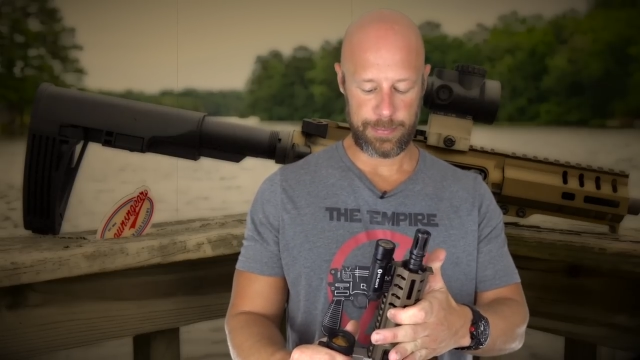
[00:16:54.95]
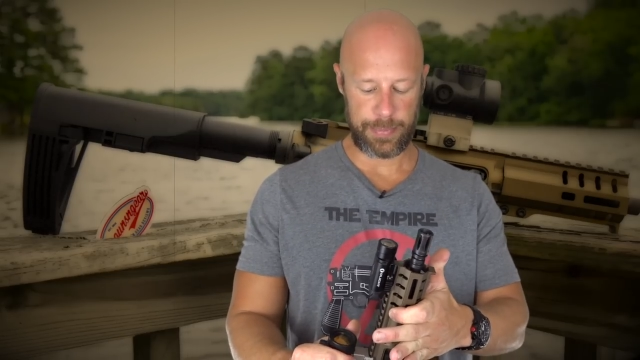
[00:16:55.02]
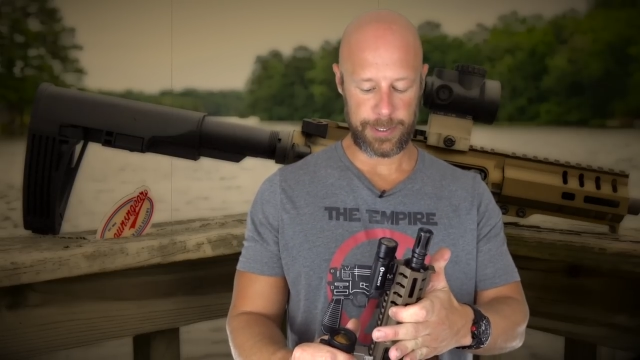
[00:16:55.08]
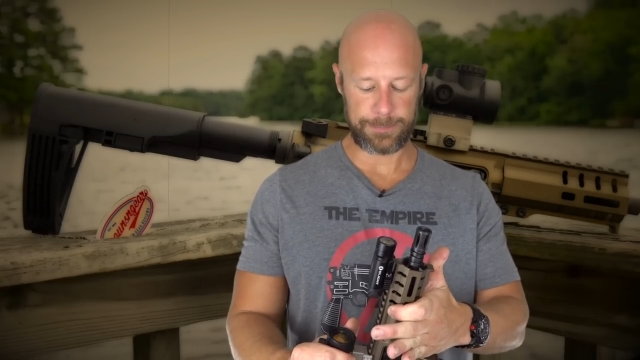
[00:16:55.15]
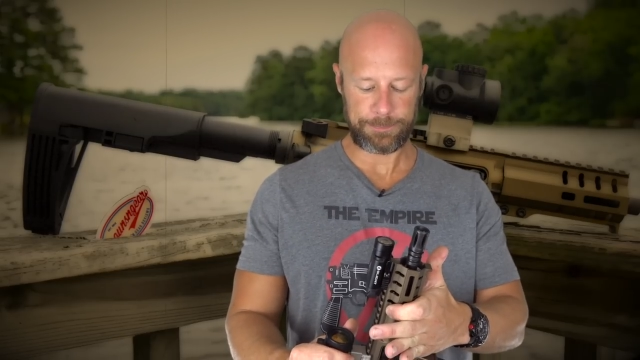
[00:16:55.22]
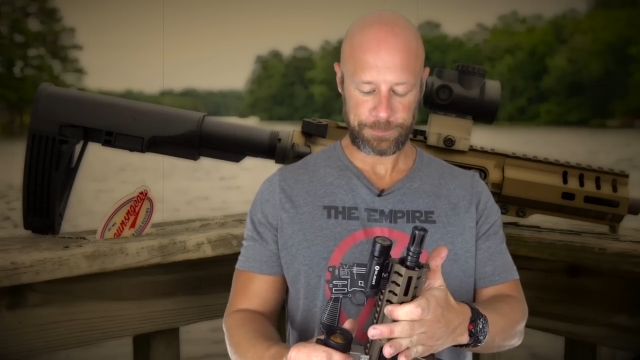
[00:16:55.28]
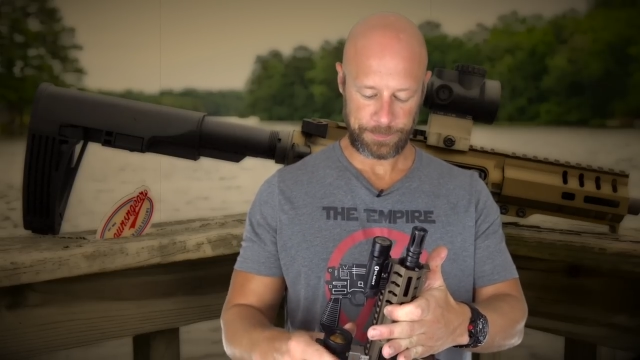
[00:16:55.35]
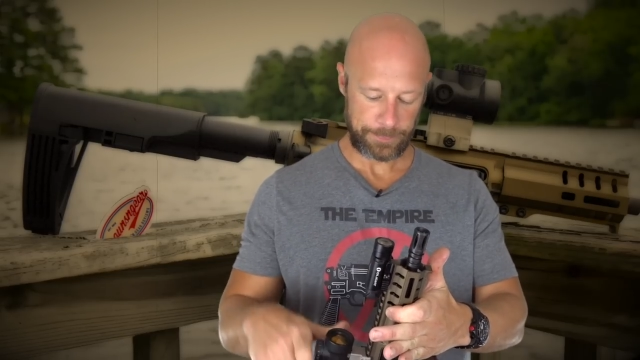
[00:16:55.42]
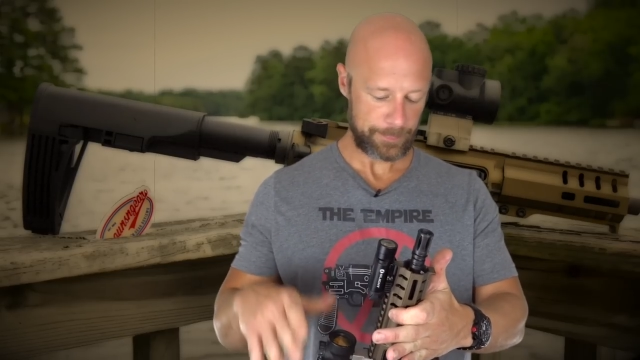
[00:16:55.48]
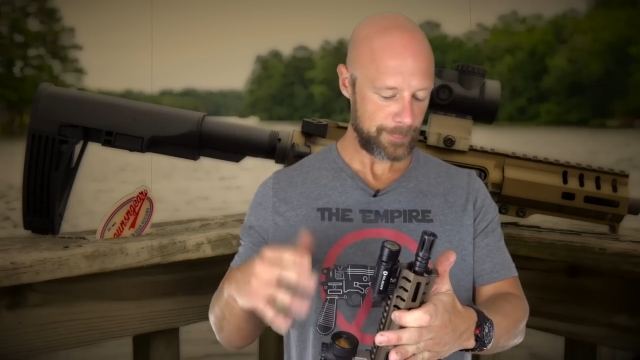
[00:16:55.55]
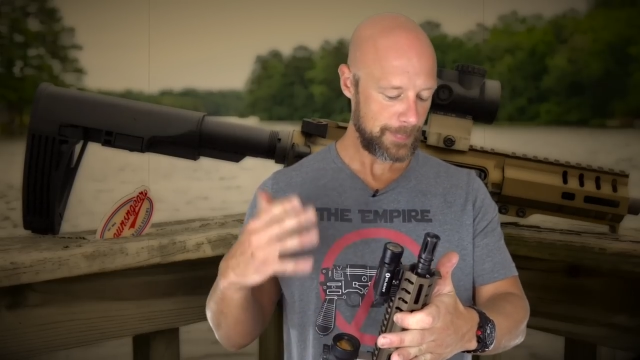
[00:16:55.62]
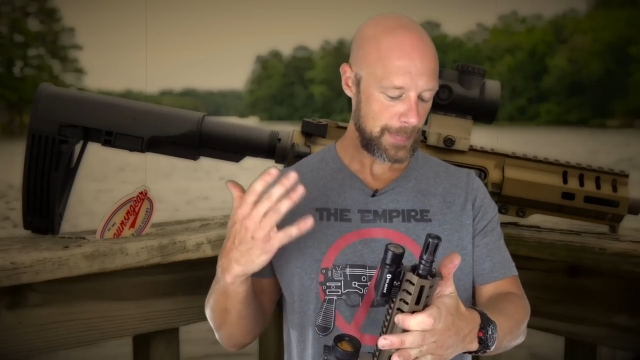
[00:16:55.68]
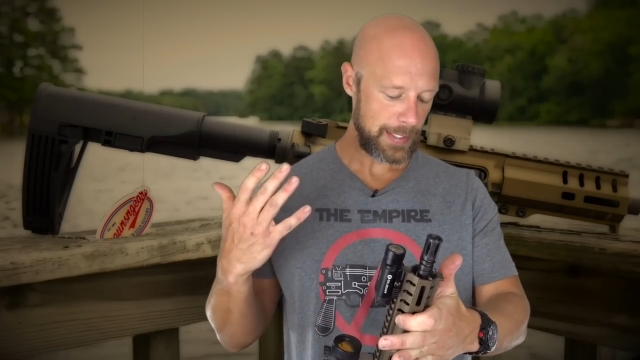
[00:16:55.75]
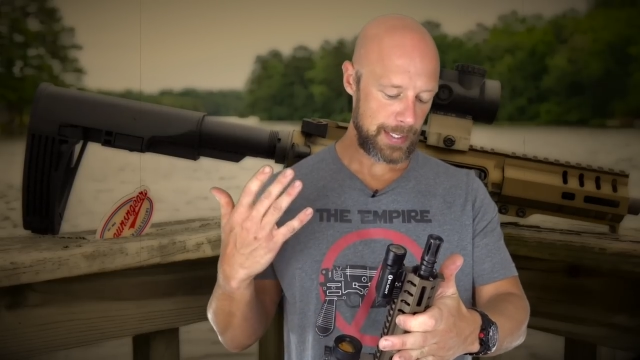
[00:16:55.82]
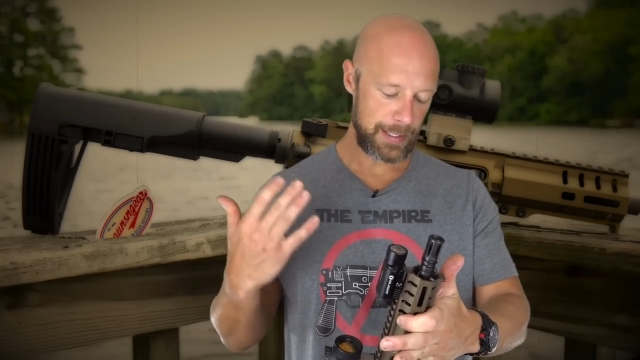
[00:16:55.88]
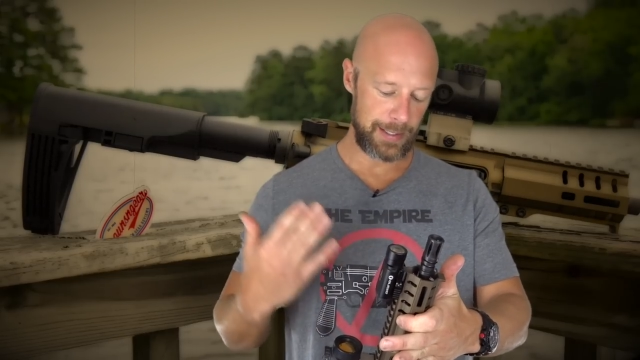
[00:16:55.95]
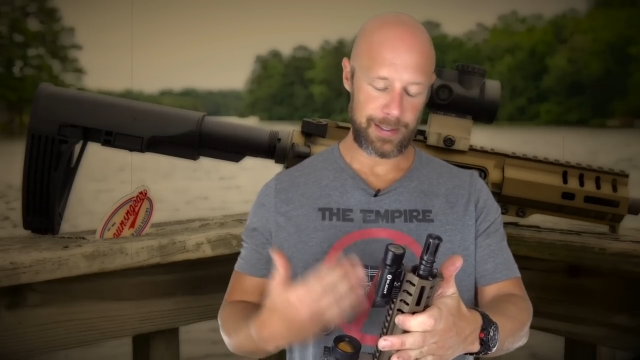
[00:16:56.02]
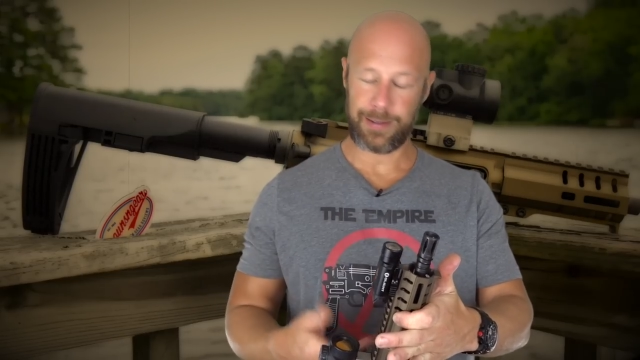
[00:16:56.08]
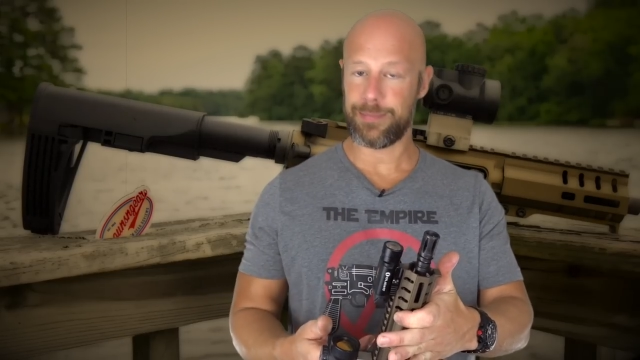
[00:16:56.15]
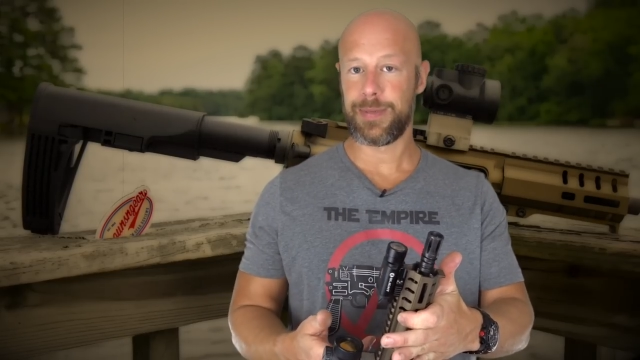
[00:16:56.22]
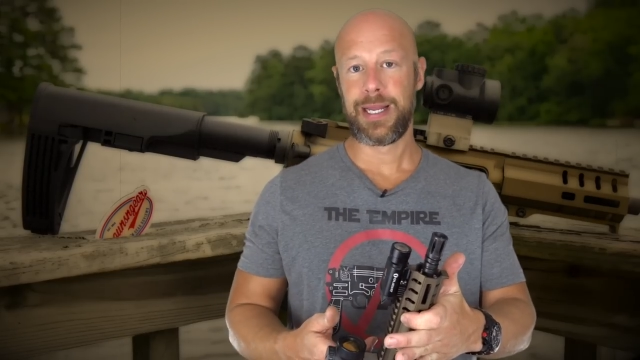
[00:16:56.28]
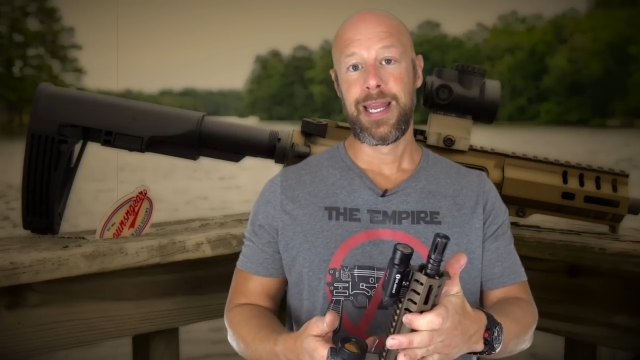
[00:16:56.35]
But
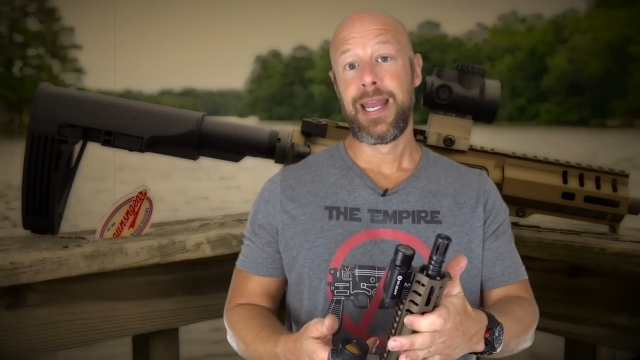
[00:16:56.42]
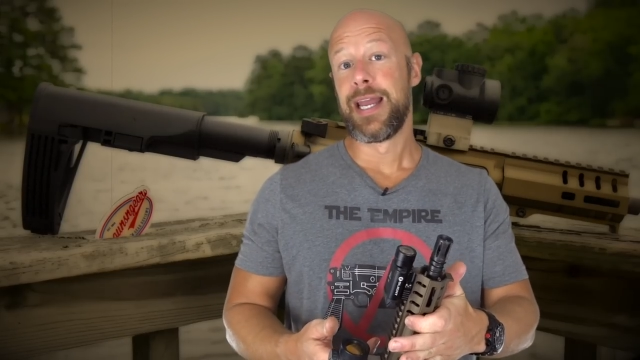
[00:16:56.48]
um,